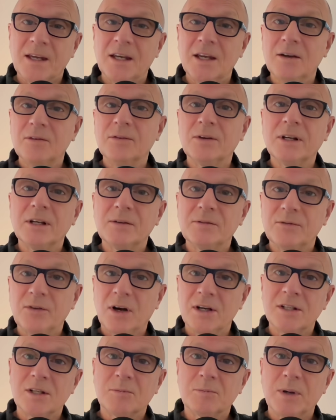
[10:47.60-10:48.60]
carefully
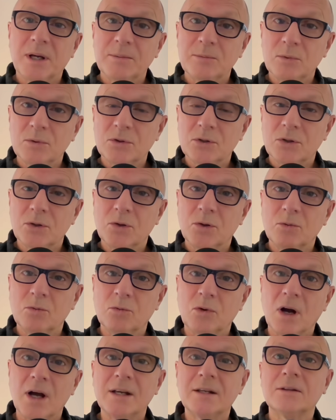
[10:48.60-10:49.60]
invited people to
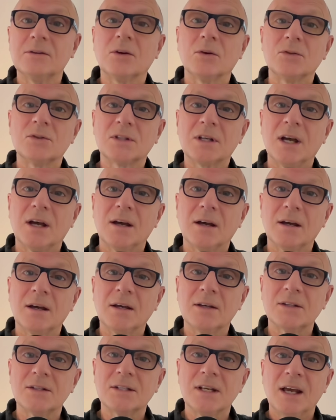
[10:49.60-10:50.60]
ride in those
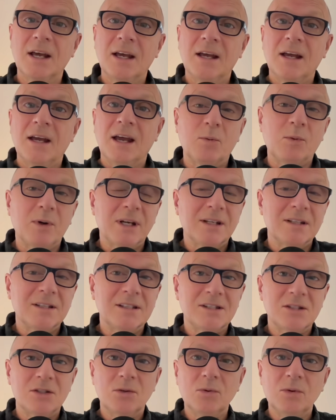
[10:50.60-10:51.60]
cars, but we can
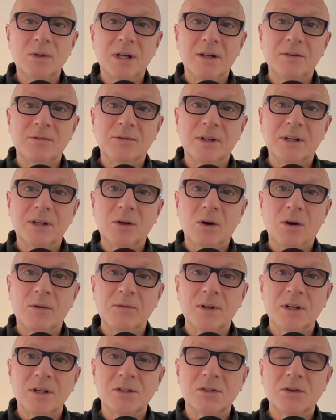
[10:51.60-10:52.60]
still get video of
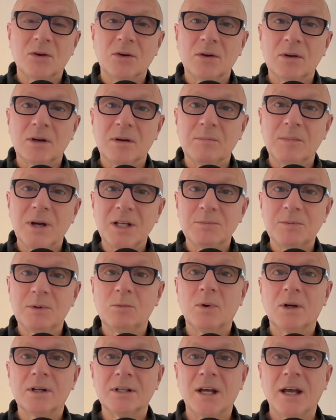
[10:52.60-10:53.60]
this, so it makes me
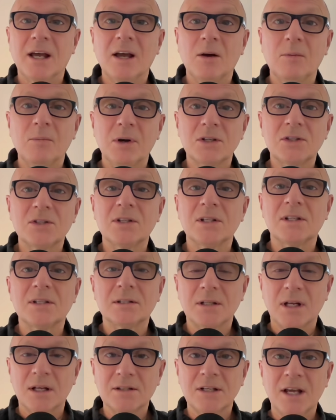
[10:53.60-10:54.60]
wonder how much this
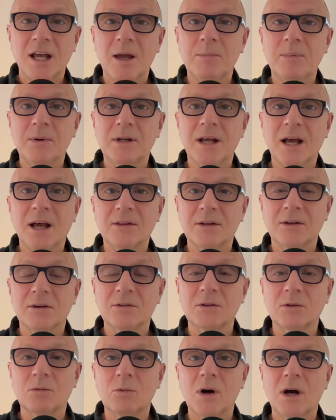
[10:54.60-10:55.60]
does happen out there
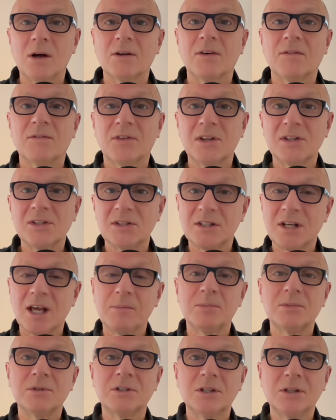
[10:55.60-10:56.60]
in the wild. If this has
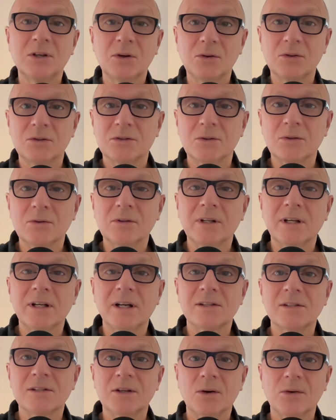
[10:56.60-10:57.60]
happened to you, do
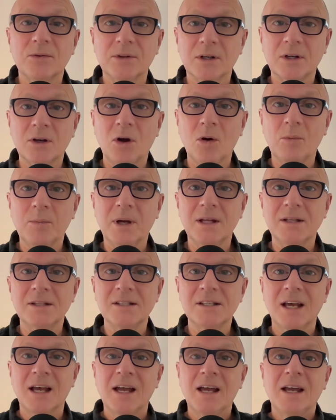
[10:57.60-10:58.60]
let us know in the
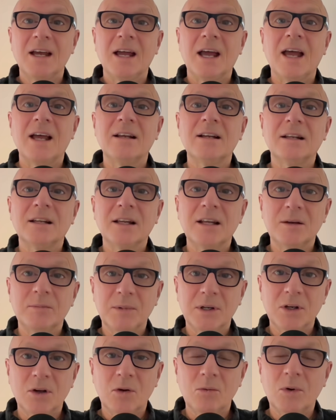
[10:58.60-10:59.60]
comments, and let
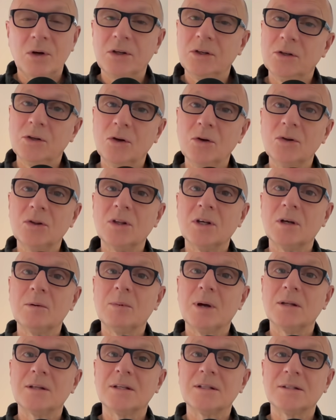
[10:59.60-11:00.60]
me know what you think
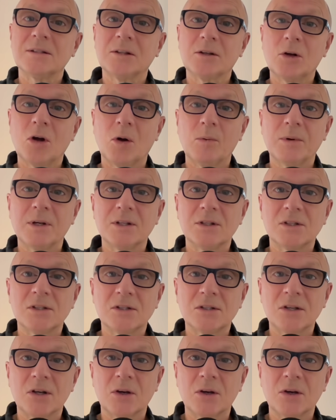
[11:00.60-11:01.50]
about this in the comments